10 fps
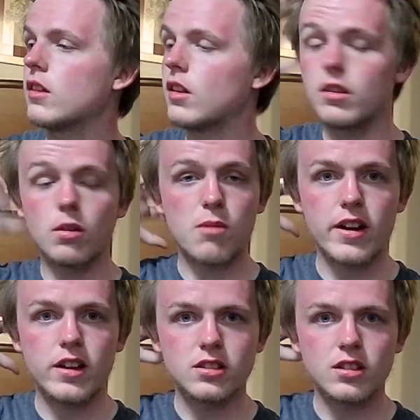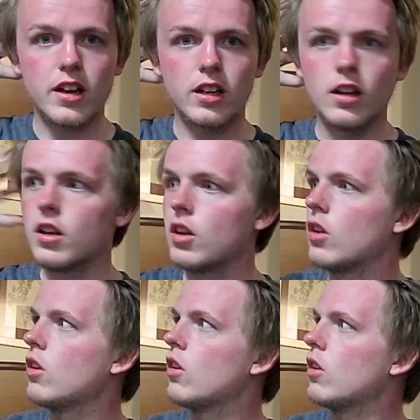brain is like,
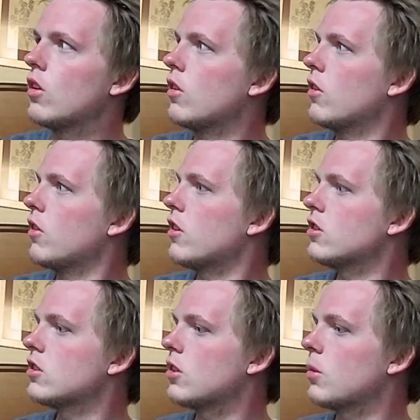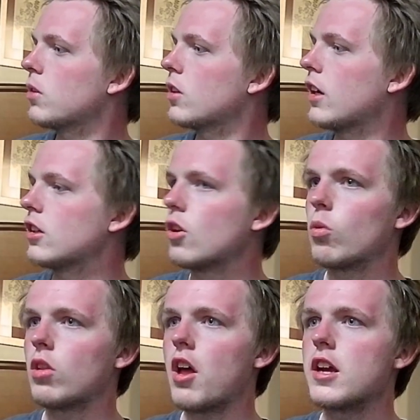this is something I
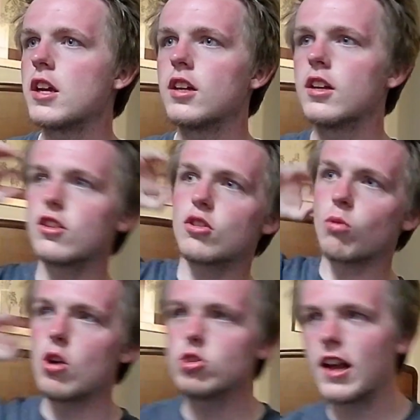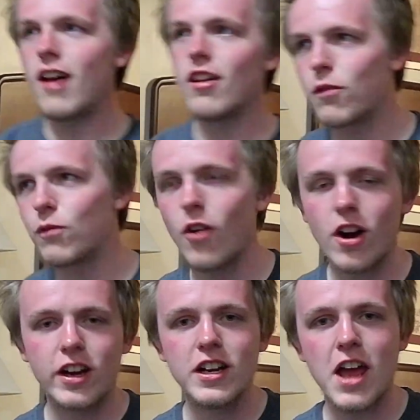don't like. Throws it out of their
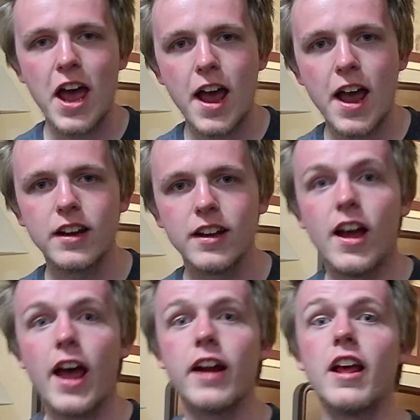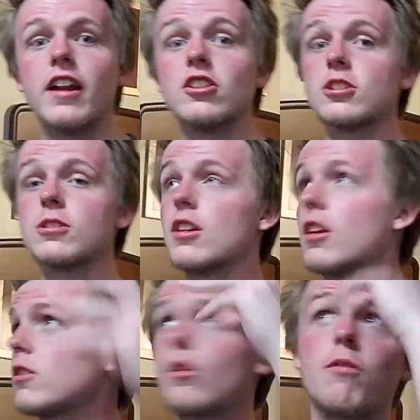fucking head, and then just
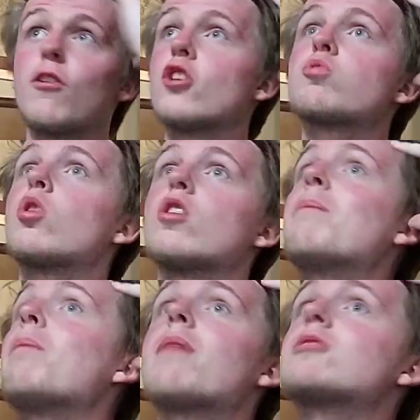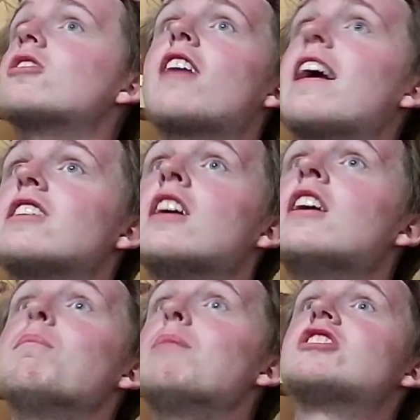the first word that pops in their head is
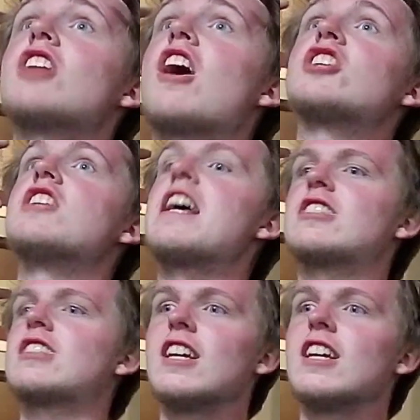misogynist.